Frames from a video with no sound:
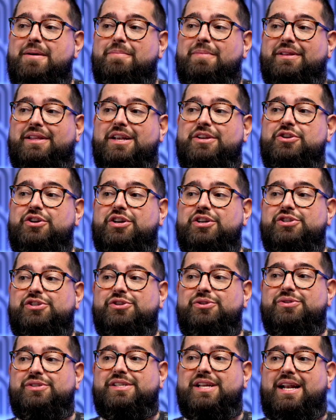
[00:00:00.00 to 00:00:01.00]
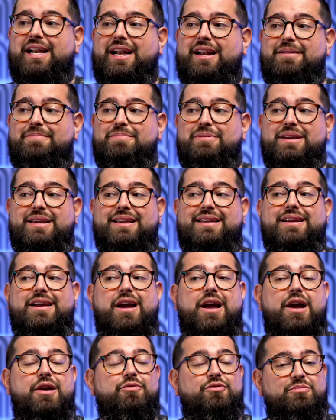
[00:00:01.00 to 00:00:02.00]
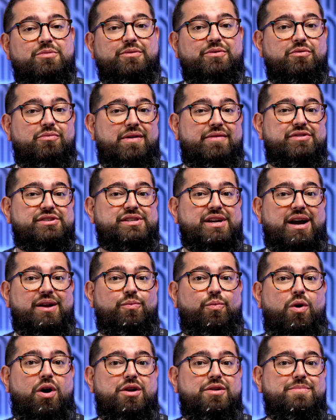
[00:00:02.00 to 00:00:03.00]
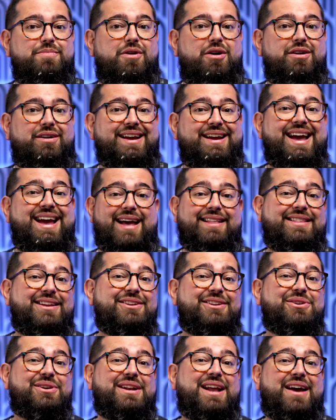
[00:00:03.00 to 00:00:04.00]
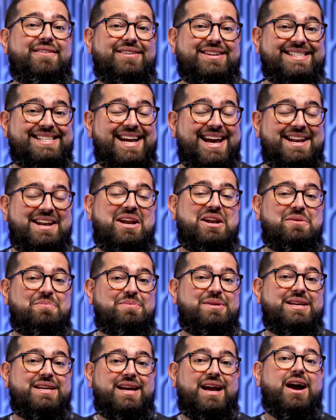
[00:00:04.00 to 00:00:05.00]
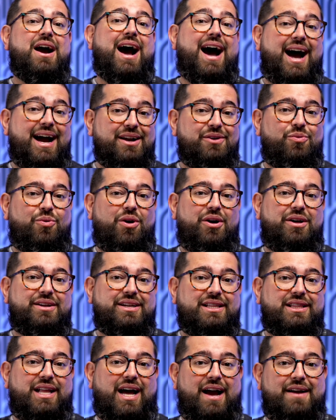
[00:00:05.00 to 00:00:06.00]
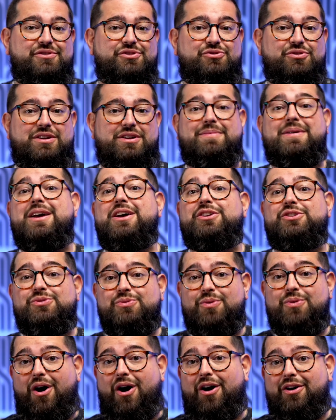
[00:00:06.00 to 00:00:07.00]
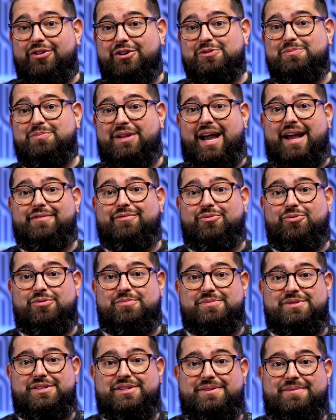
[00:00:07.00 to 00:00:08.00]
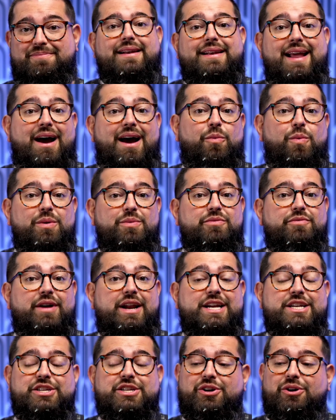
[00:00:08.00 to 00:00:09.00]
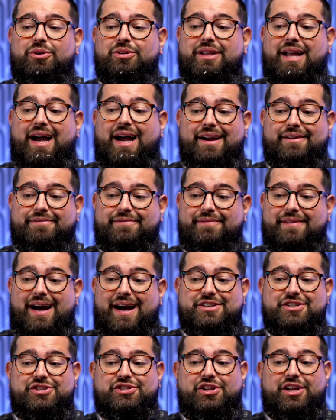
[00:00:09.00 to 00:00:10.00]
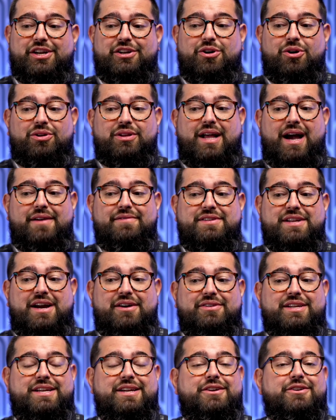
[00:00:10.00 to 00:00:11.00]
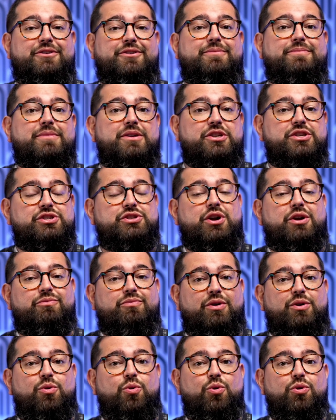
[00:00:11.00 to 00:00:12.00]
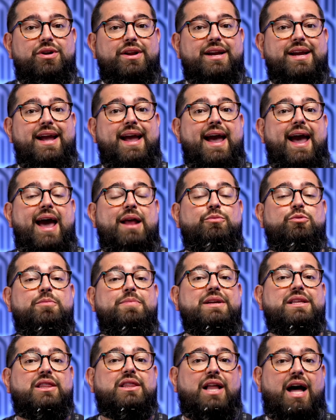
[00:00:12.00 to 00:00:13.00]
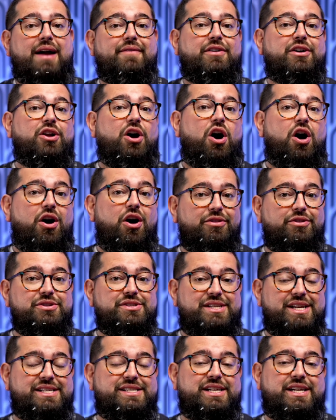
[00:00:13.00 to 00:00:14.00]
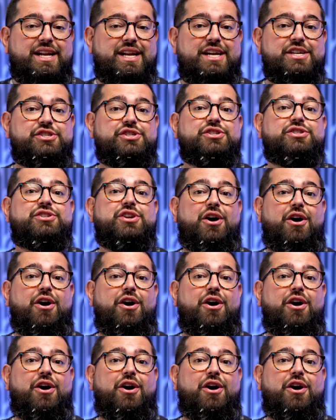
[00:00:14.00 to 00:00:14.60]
But then you can choose 1080p, remove the Riverside watermark, and then you can have a 1080p high quality live stream to all those platforms. Now, when we're ready to go live, I just click go live down here, start recording, and we'll be live on all those destinations